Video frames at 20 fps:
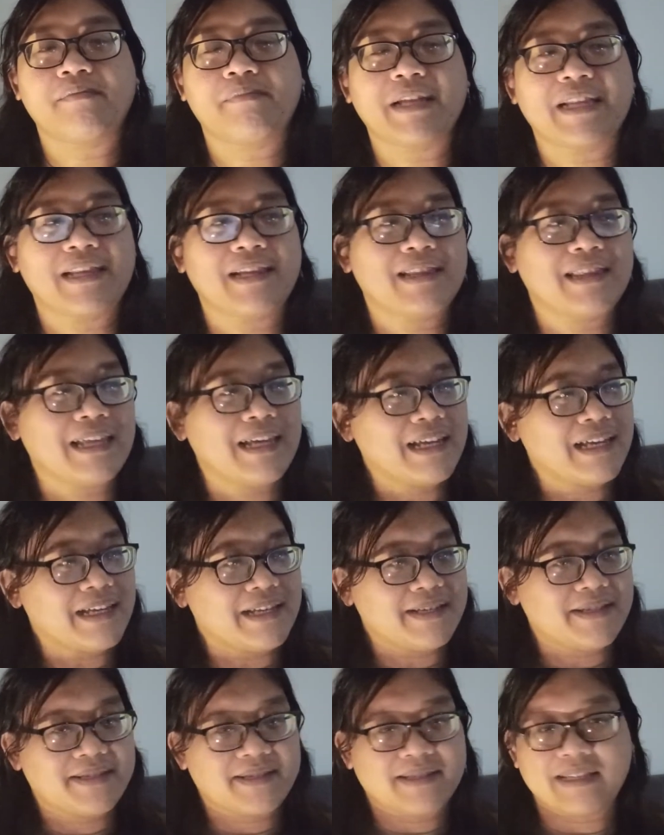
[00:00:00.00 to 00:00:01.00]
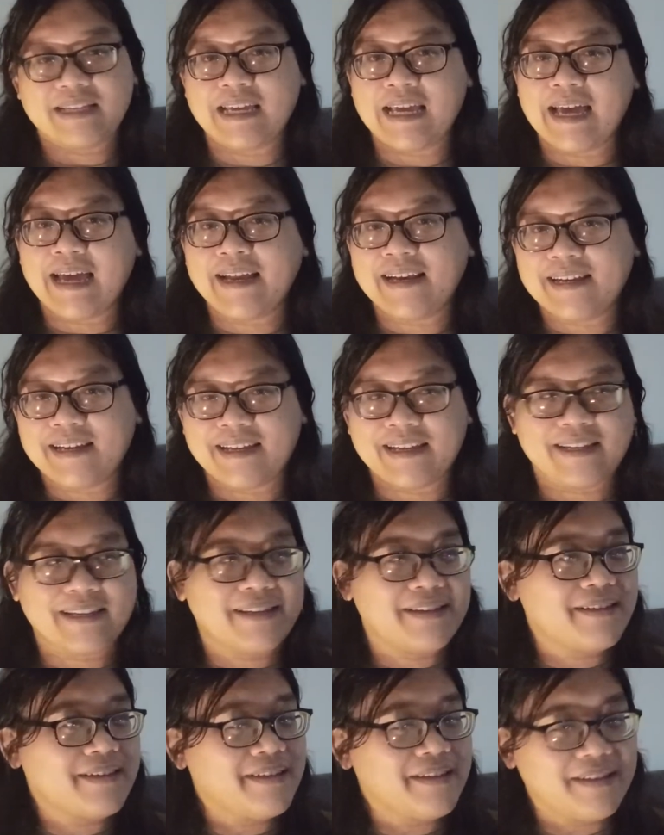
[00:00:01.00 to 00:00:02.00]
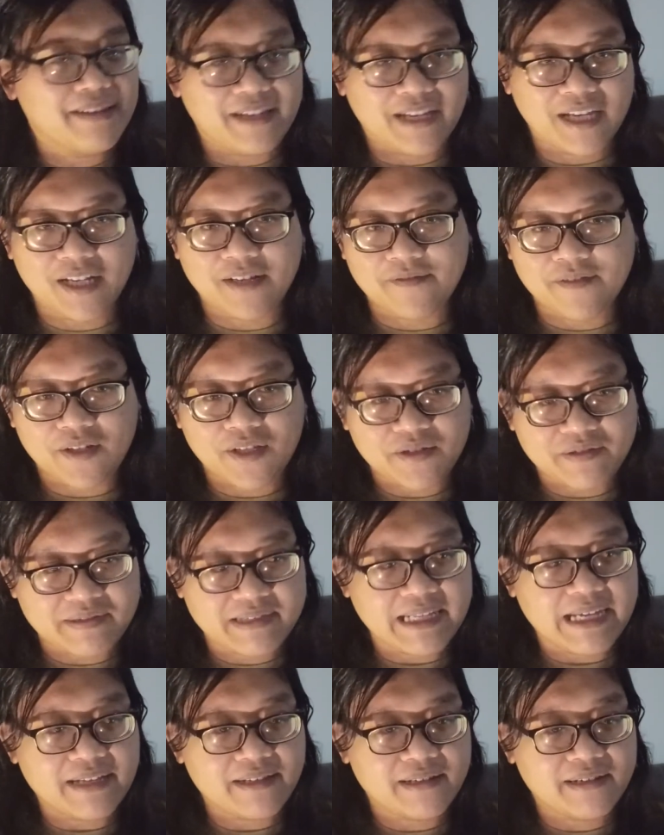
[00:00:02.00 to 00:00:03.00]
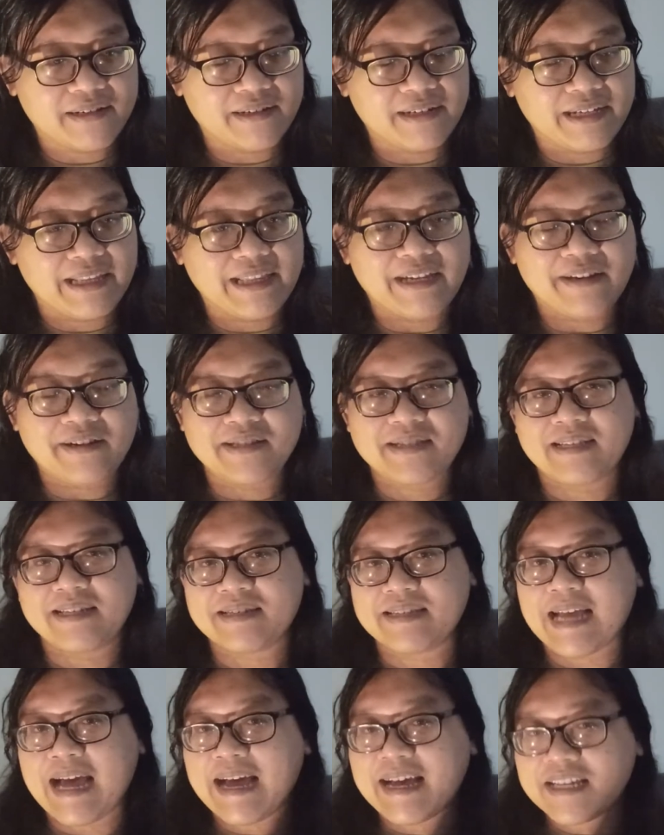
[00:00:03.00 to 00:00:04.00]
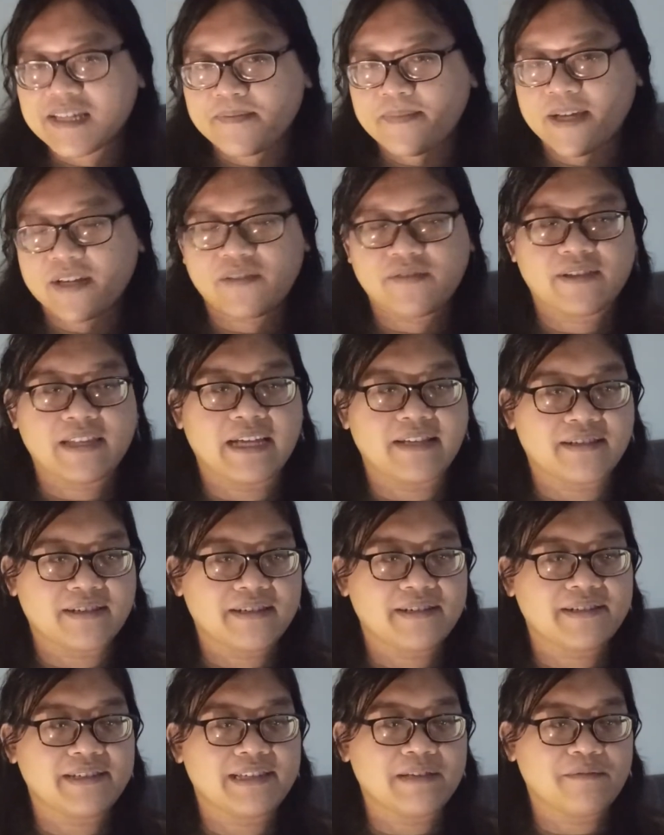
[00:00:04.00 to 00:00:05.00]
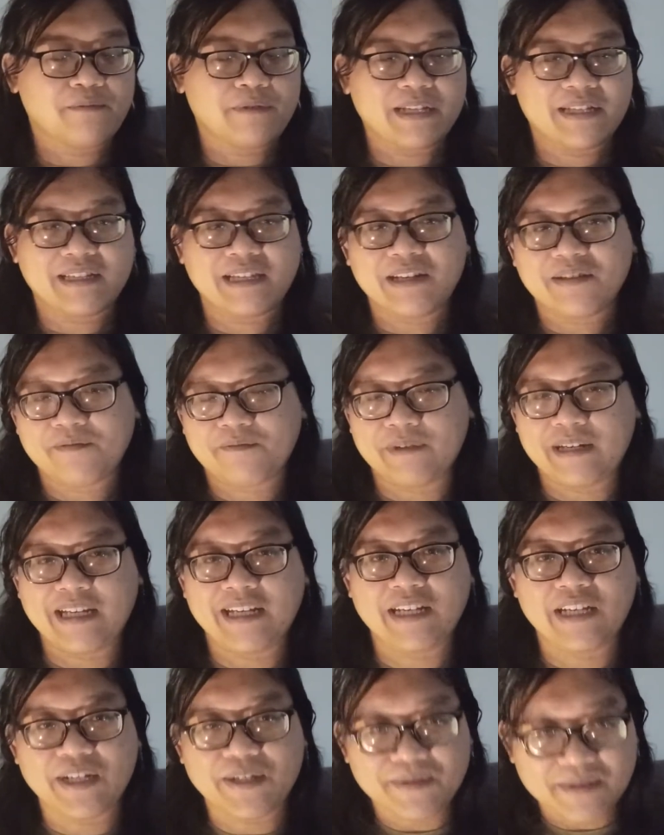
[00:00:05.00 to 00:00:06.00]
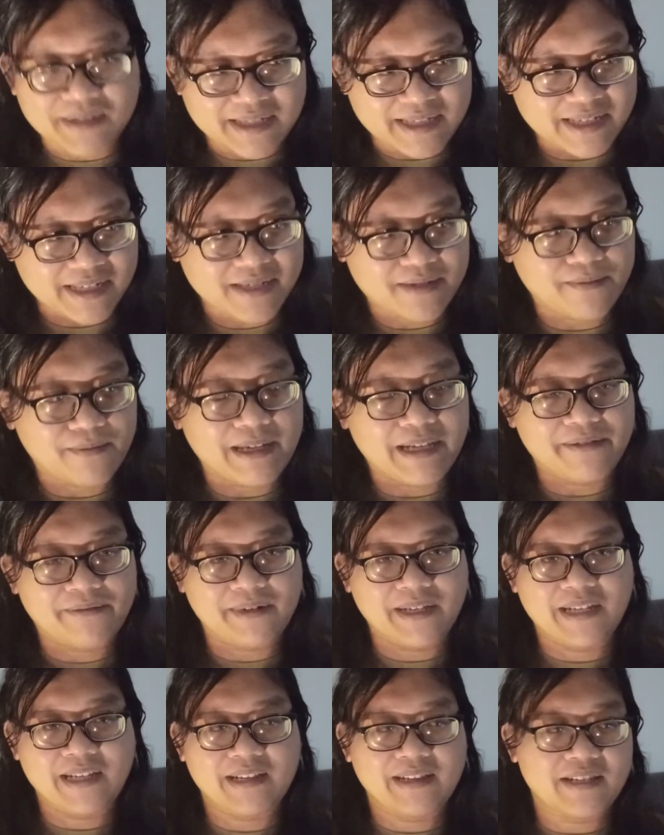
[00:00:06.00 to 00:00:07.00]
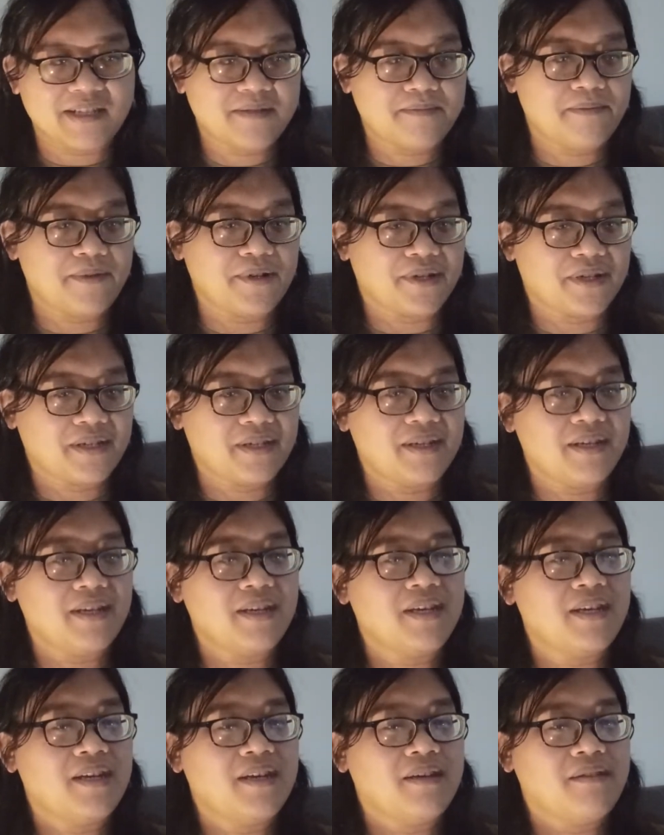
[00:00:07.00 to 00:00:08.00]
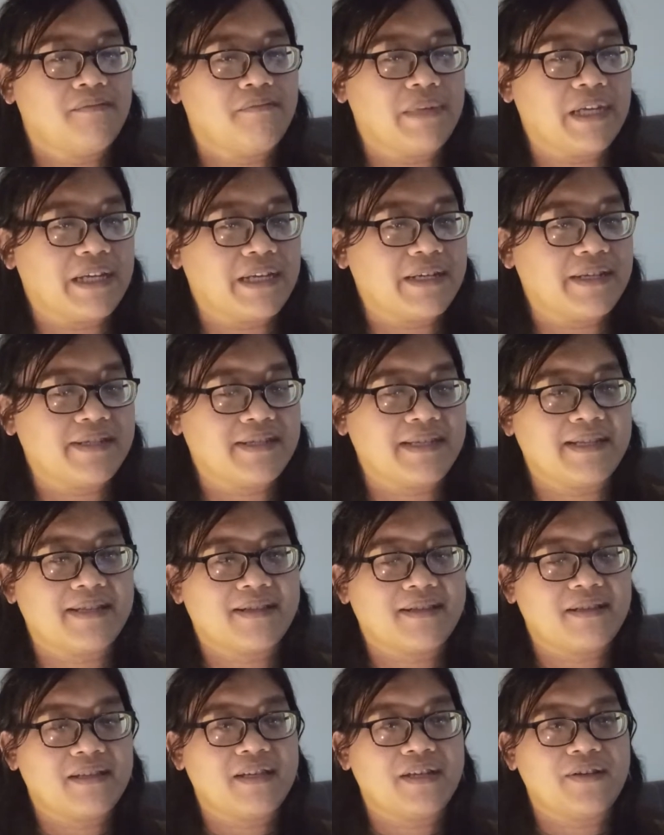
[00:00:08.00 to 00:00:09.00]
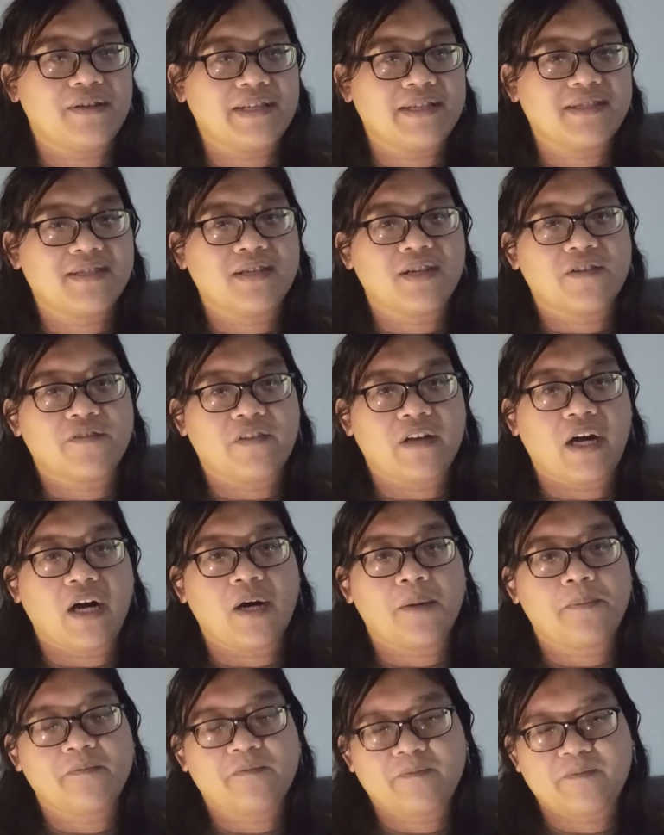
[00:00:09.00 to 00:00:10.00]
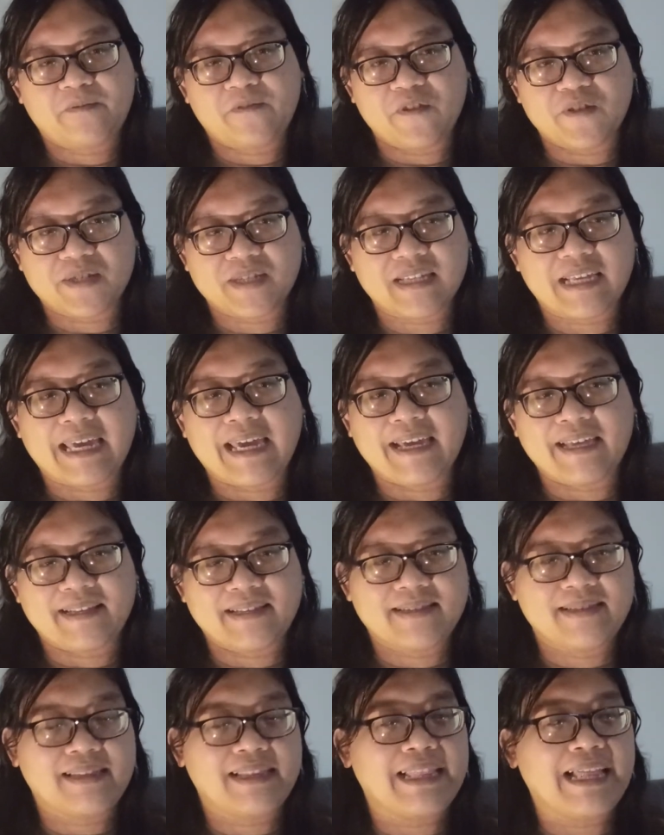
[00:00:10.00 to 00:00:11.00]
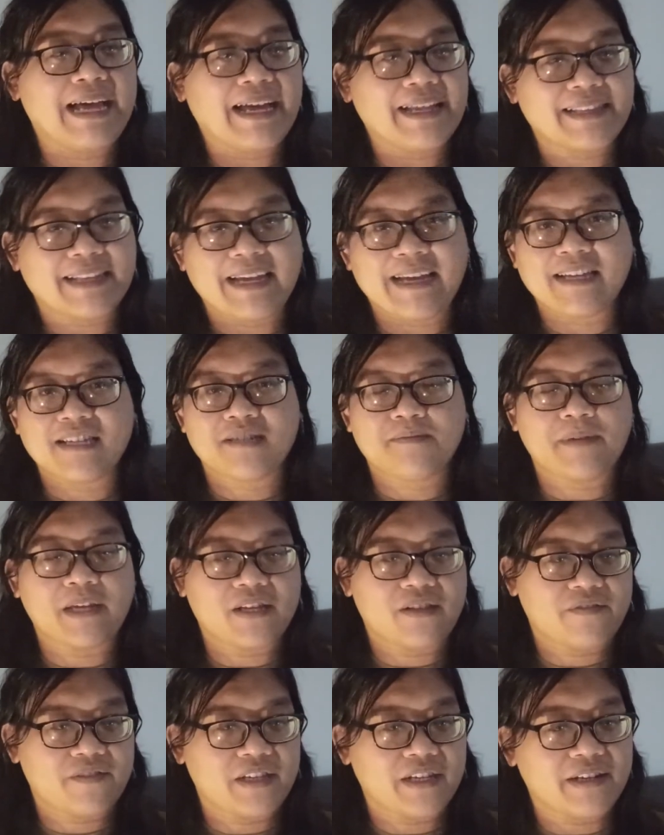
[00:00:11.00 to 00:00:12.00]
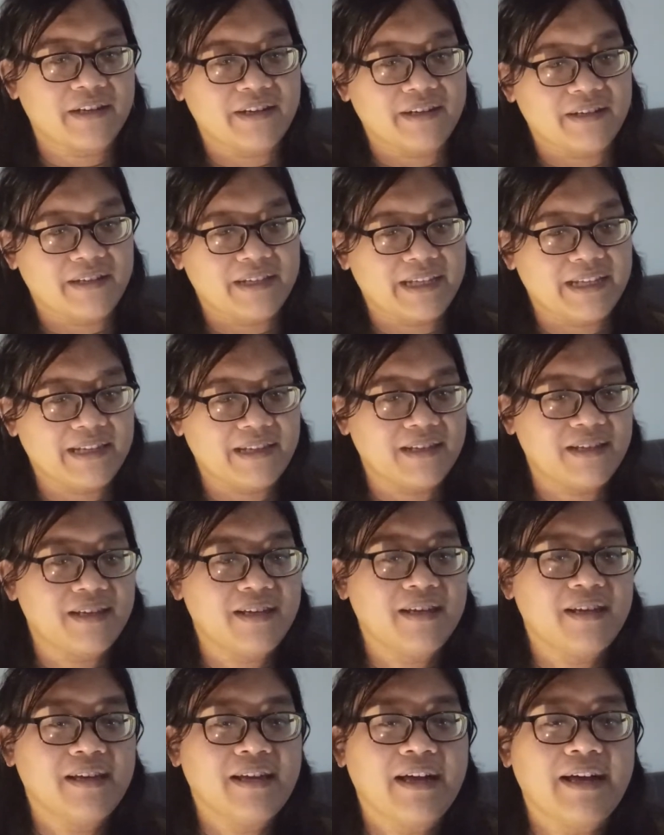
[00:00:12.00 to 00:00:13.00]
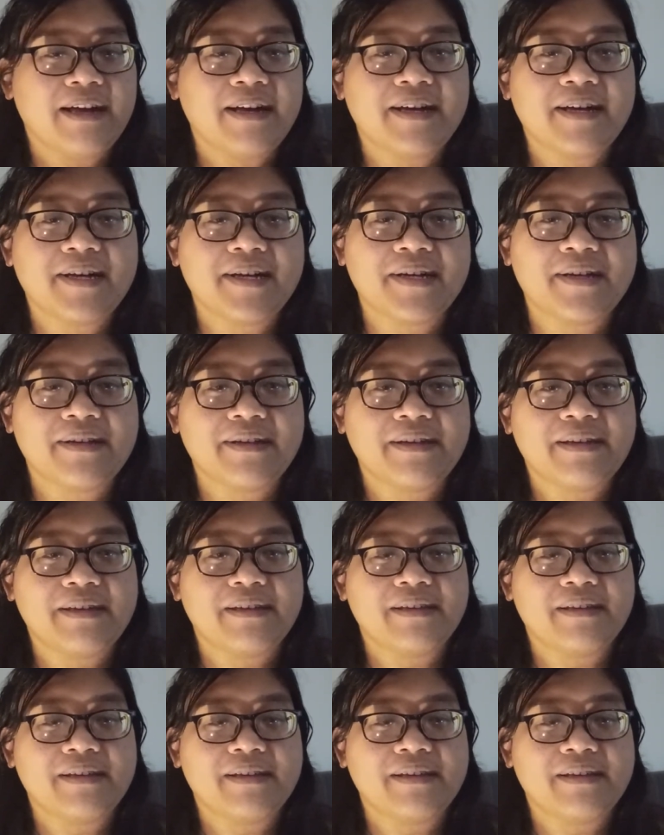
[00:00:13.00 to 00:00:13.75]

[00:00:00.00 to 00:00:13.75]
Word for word: but the thing is, the ending involves that girl, and there is this aspect of that girl that we didn't really notice while reading this book, because it, you know, it sort of obfuscates that aspect of the girl, and uh,